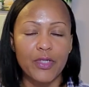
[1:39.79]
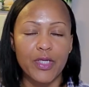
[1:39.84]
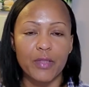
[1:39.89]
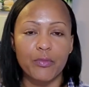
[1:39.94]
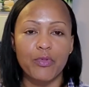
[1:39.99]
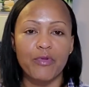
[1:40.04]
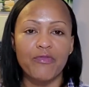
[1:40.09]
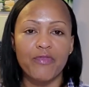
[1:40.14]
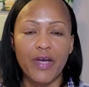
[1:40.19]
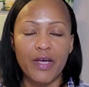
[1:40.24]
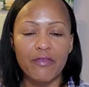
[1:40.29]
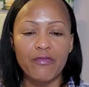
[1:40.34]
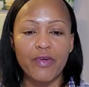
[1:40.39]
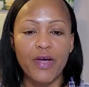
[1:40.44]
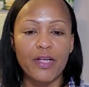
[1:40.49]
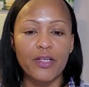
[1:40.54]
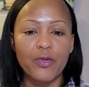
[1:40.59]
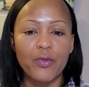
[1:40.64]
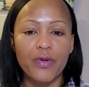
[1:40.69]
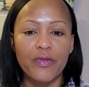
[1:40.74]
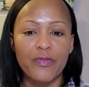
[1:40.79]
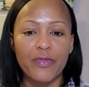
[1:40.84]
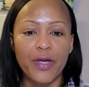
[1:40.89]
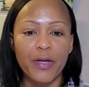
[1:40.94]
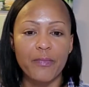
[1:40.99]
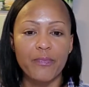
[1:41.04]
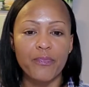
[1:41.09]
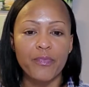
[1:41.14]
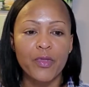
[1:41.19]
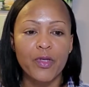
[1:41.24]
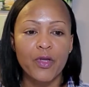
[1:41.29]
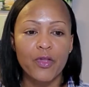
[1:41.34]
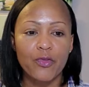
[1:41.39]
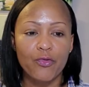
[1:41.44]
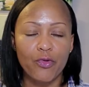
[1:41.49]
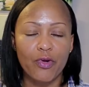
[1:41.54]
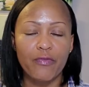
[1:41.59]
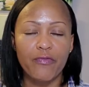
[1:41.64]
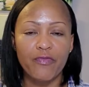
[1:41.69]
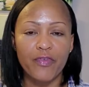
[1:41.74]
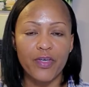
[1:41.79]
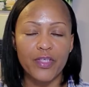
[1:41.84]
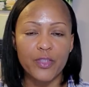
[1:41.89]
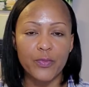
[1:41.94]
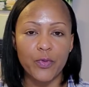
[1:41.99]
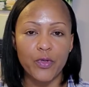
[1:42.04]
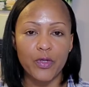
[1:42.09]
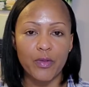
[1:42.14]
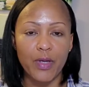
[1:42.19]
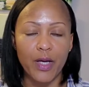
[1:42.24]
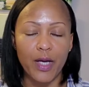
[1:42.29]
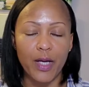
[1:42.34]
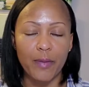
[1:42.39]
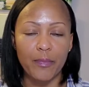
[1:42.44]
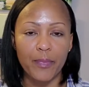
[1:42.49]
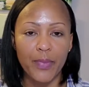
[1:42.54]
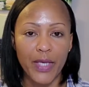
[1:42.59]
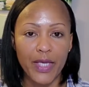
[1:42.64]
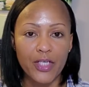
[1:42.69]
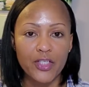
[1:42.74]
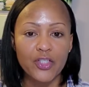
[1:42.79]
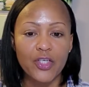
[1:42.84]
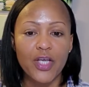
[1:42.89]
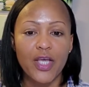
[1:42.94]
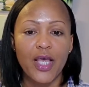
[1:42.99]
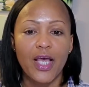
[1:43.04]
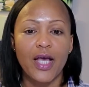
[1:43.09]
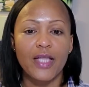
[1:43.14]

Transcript: you can provide value with them through a Facebook um, page,